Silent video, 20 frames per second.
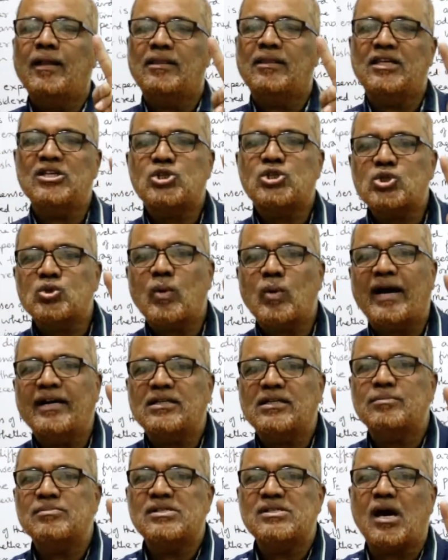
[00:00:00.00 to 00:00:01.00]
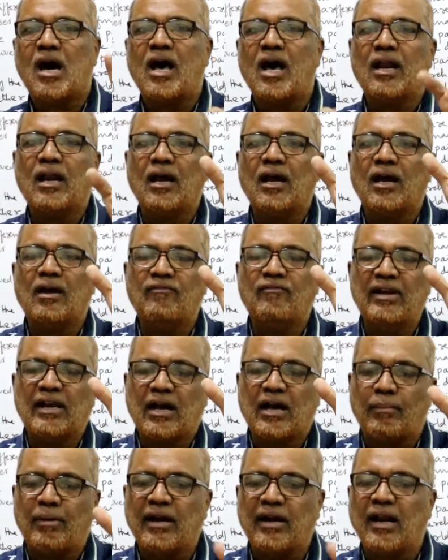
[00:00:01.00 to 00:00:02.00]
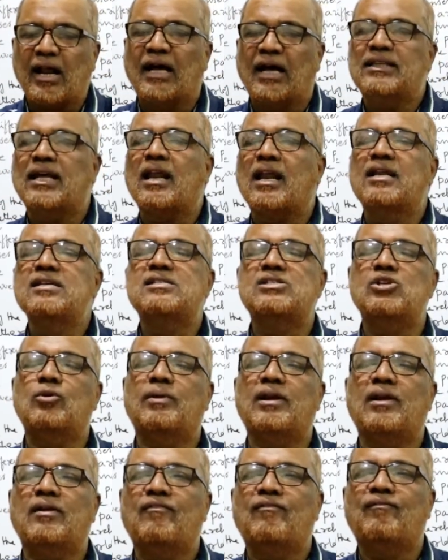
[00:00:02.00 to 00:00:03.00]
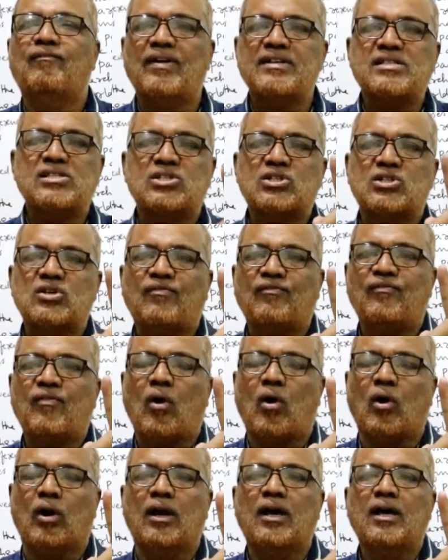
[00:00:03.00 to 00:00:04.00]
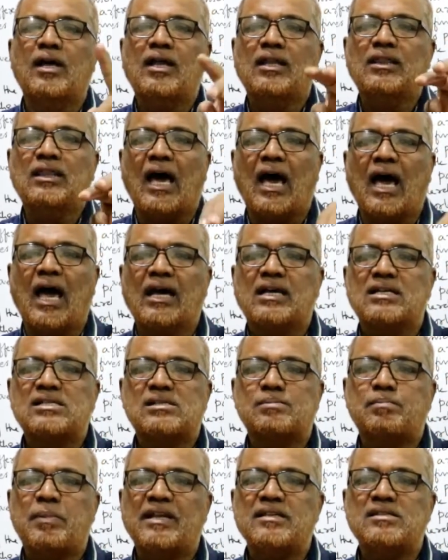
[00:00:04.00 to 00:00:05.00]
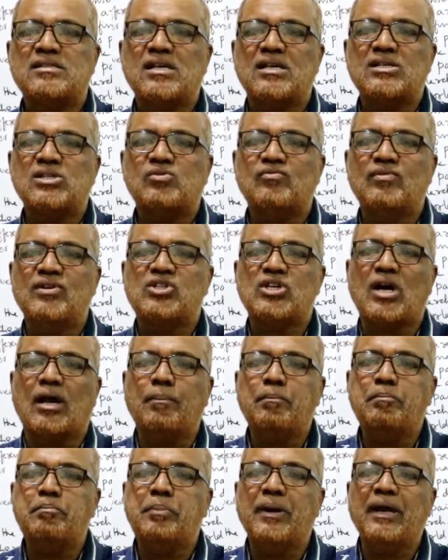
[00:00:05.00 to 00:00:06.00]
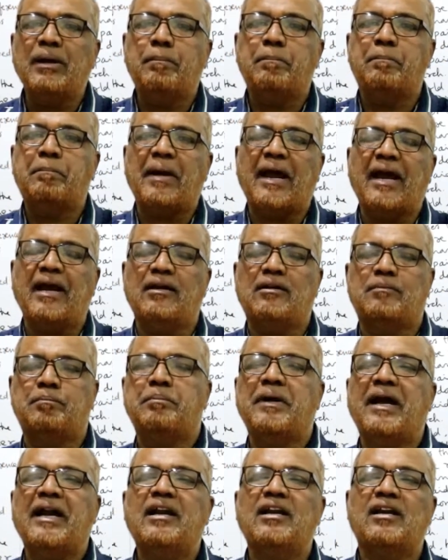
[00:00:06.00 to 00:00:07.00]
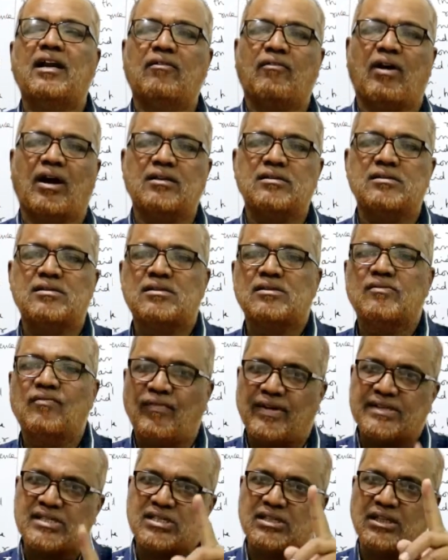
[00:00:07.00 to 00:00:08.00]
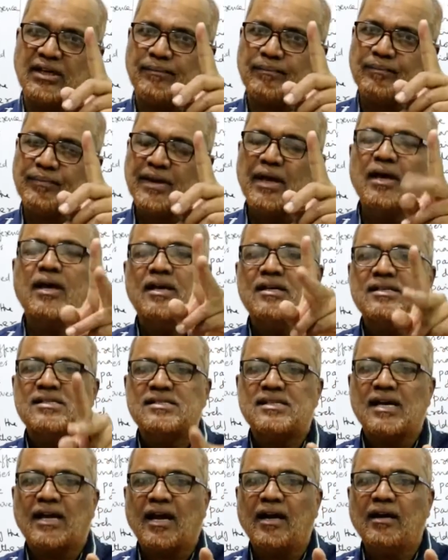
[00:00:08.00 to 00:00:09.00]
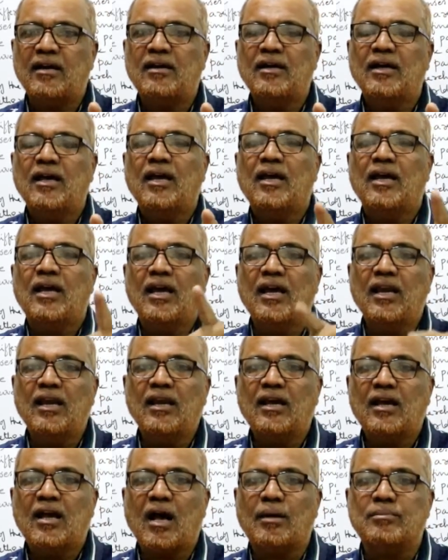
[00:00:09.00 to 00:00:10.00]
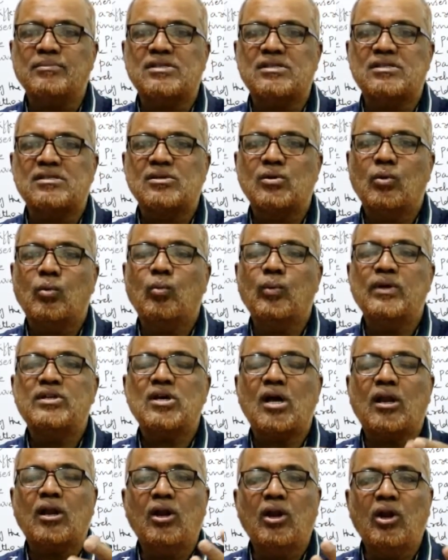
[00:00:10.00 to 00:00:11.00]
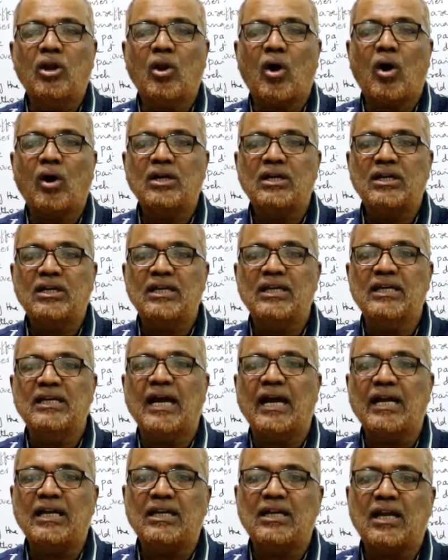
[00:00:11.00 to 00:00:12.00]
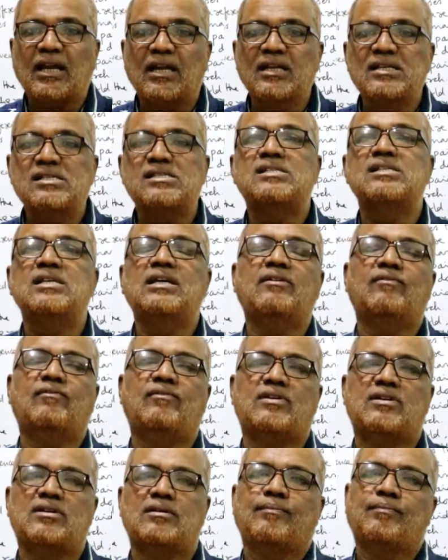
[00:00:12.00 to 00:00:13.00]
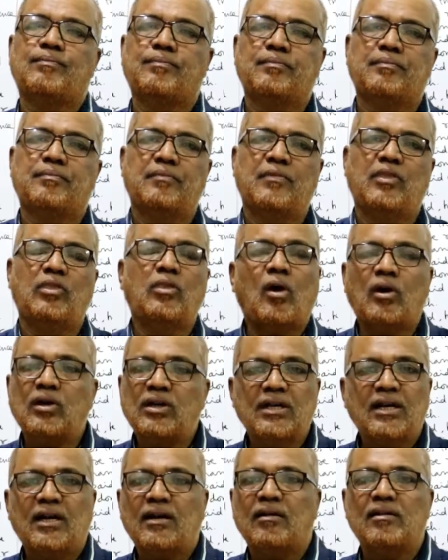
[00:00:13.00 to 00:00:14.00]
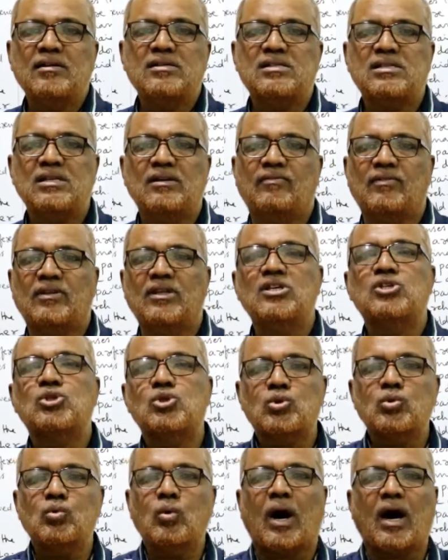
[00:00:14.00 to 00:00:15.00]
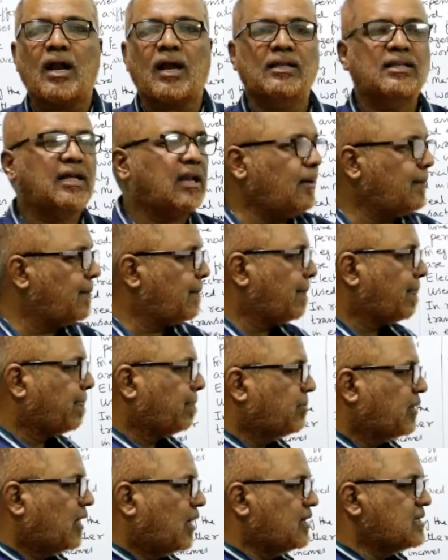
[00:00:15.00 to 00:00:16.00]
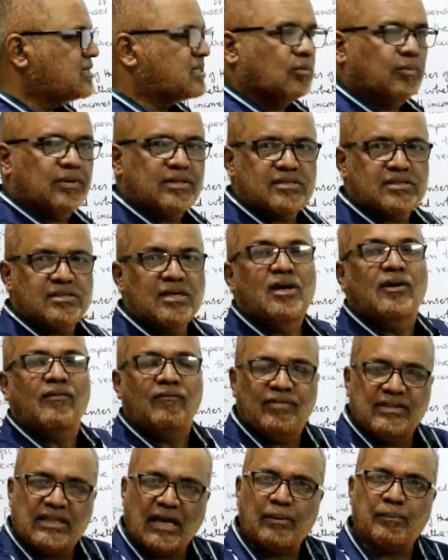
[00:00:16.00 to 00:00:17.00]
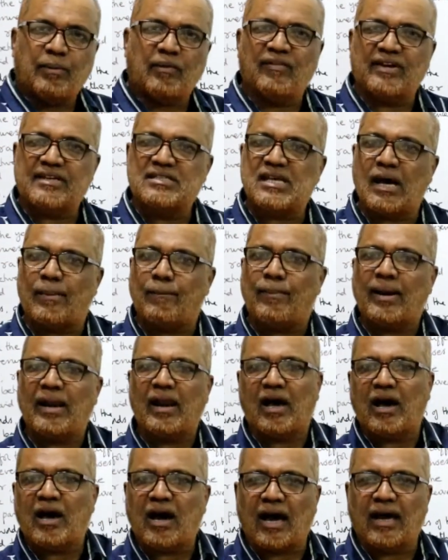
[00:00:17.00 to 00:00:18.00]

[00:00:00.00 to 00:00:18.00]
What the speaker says: These two items will come under other receivable. First of all, the expenses which are prepaid, paid in advance. First thing. Second, incomes which are not yet received. Not yet received. These two are other receivables. With the help of example,